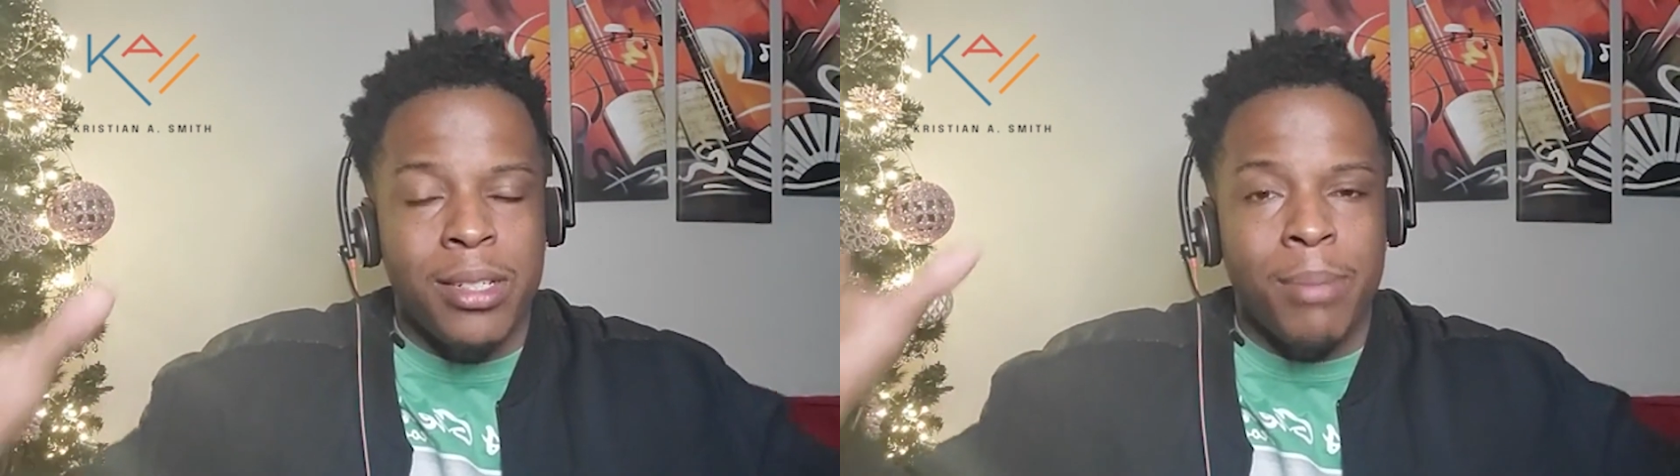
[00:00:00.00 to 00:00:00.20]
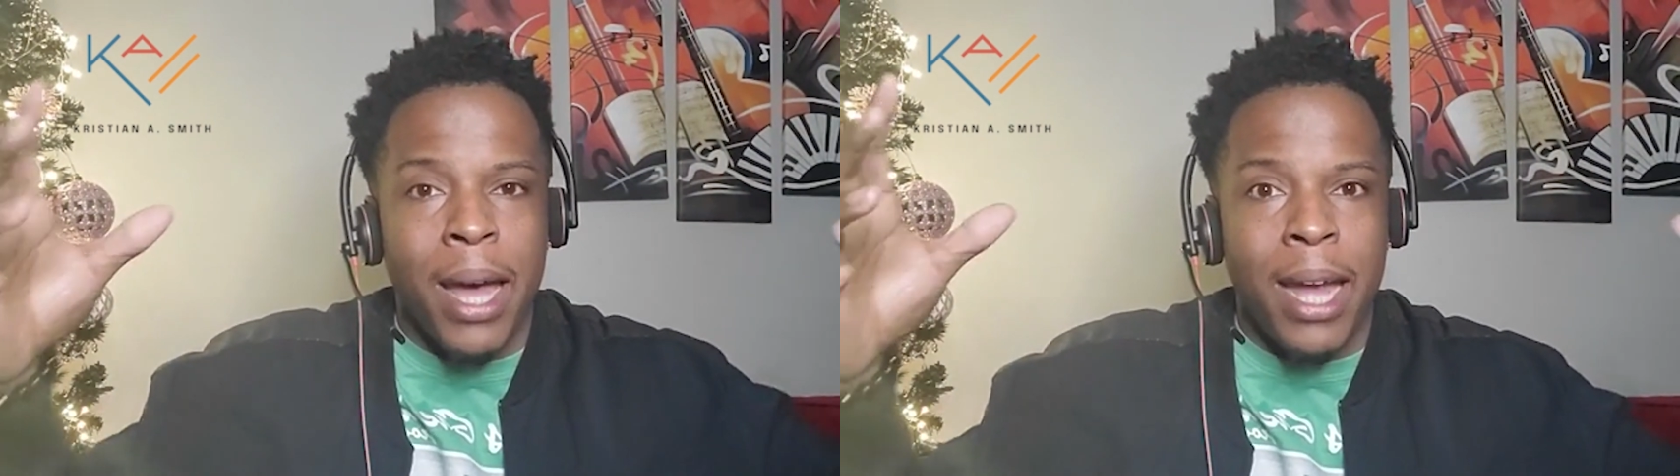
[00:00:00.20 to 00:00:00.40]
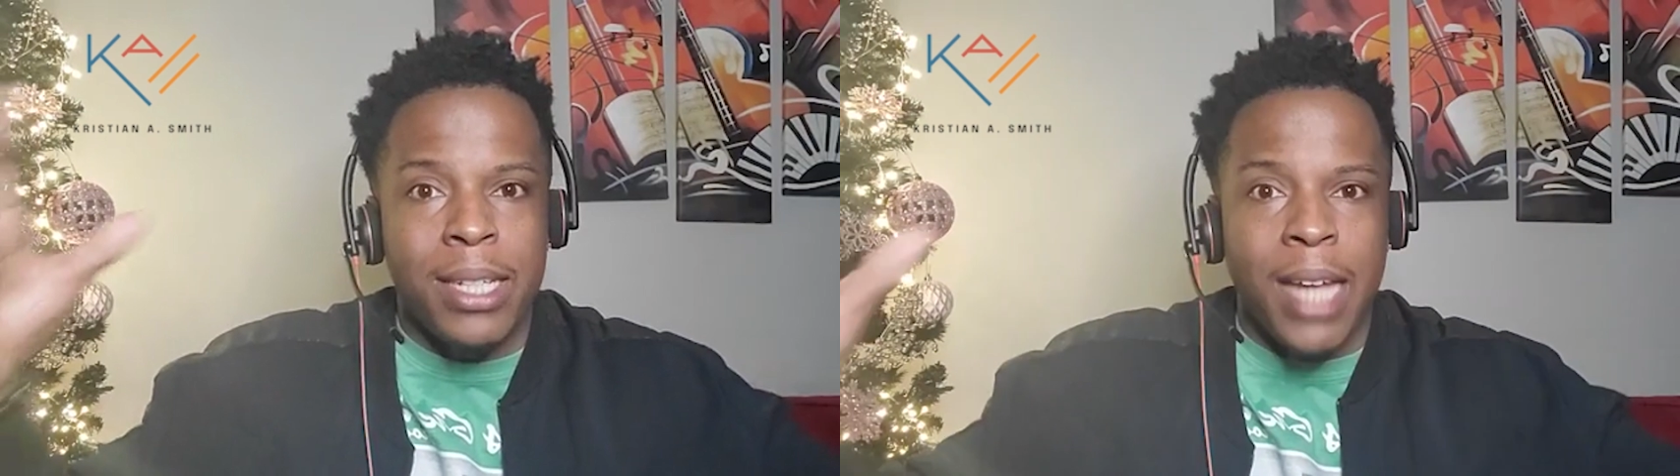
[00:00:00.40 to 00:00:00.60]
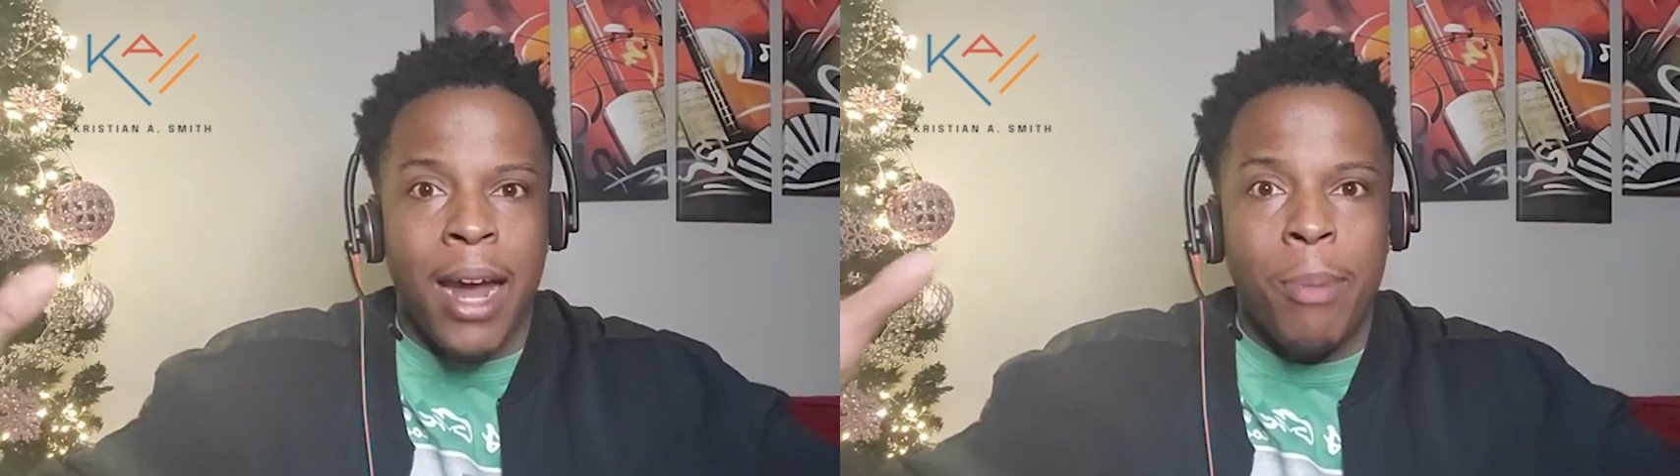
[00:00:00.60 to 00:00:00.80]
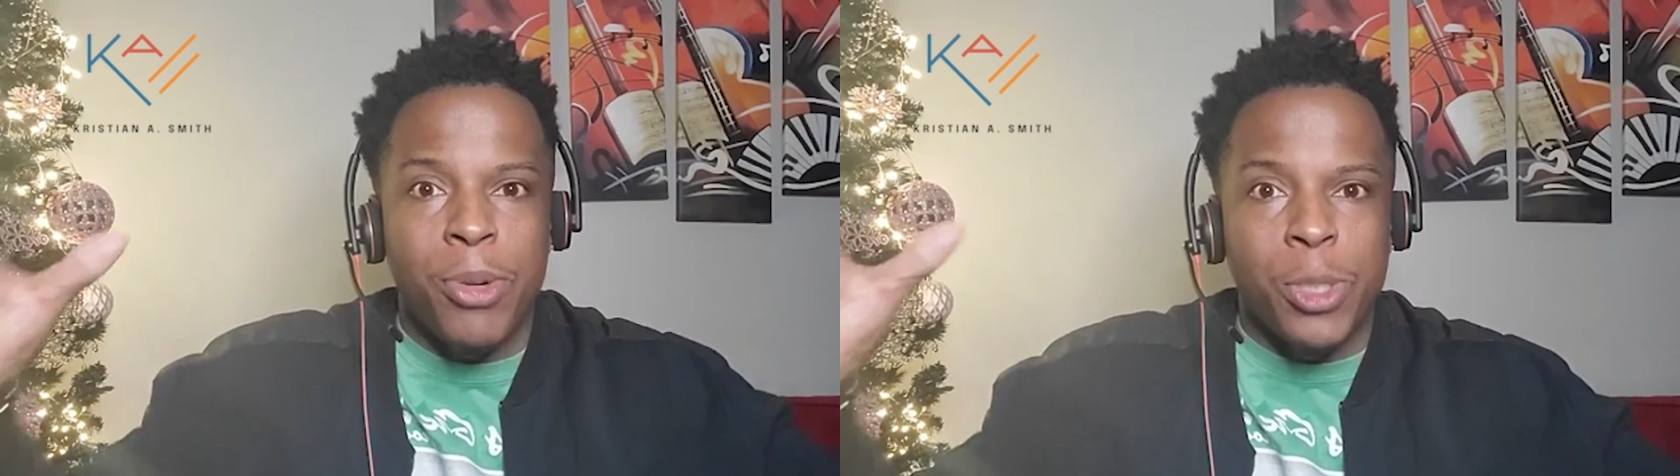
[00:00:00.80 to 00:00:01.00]
to my
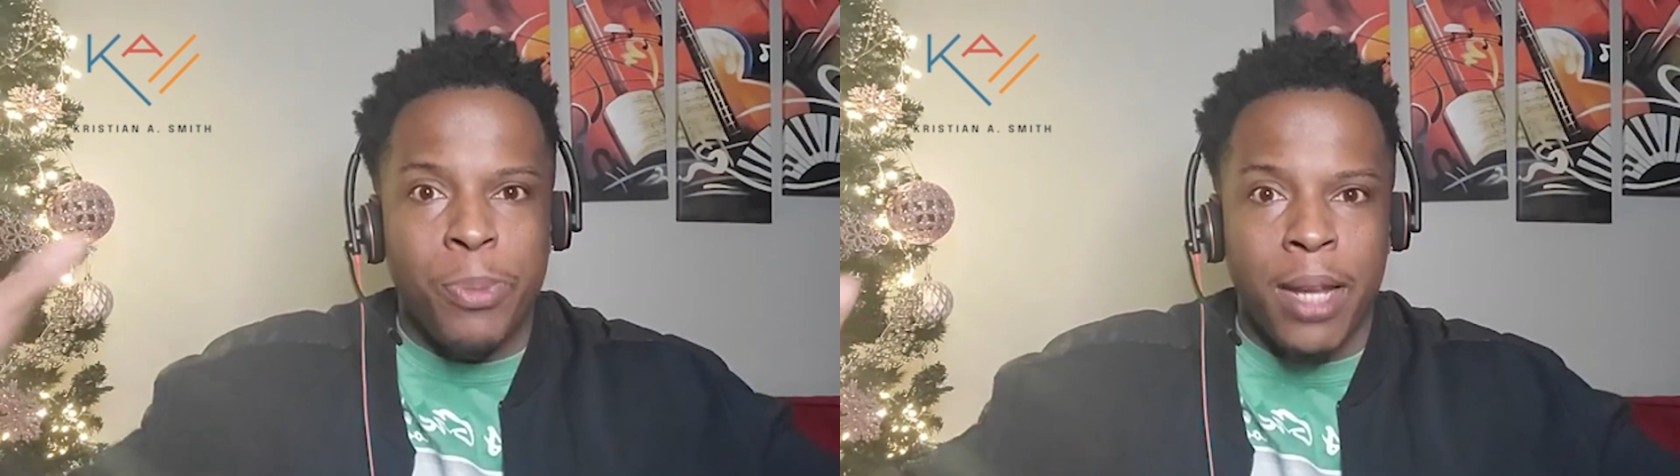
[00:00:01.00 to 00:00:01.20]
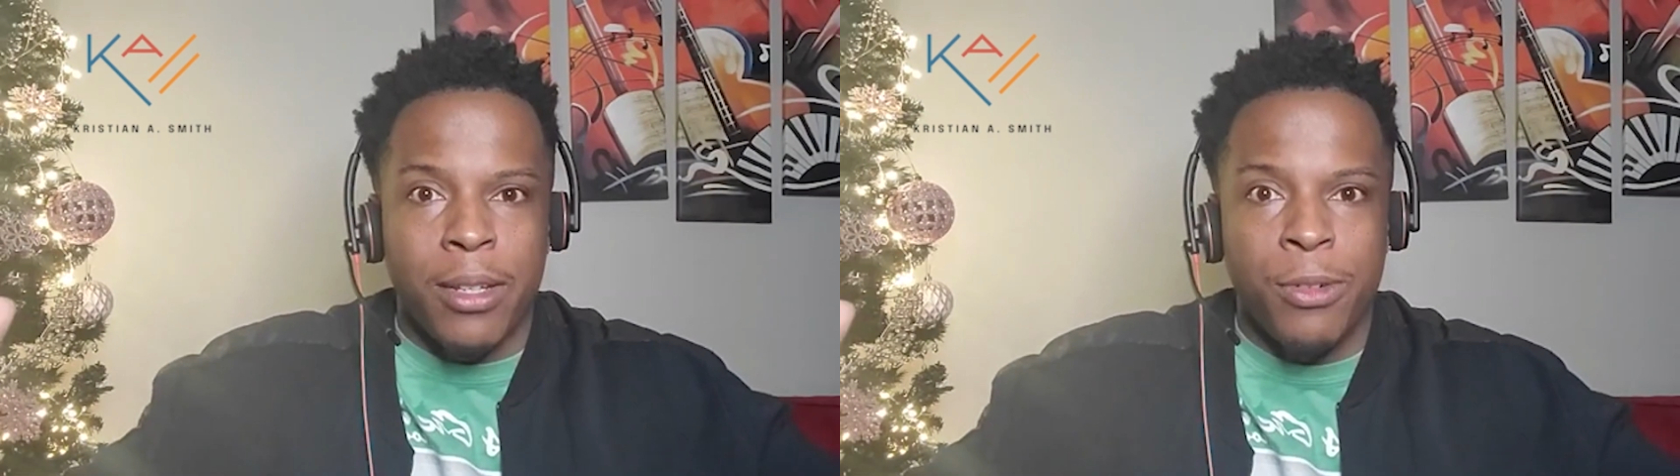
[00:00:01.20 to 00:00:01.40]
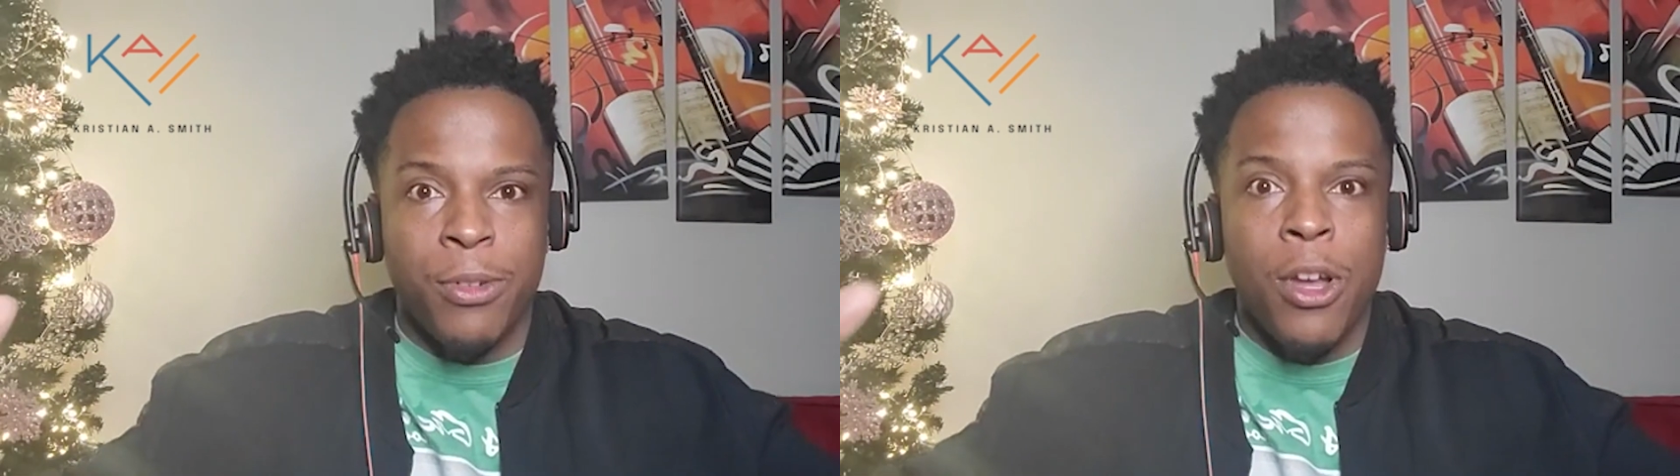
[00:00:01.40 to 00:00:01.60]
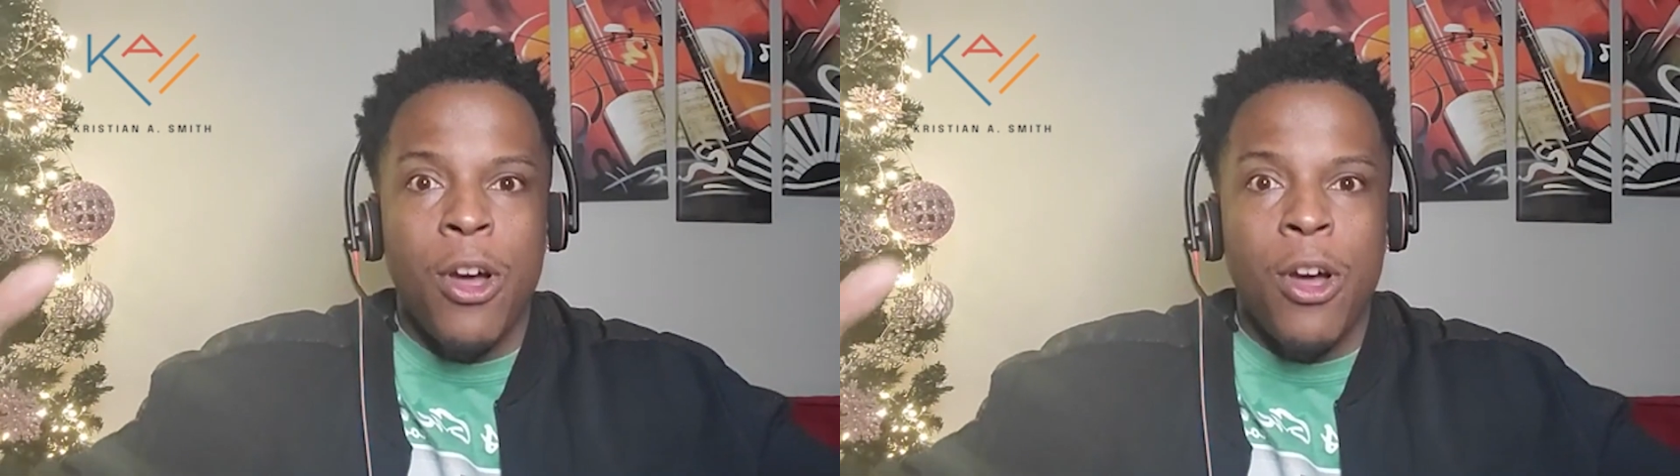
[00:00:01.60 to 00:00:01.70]
entire perspective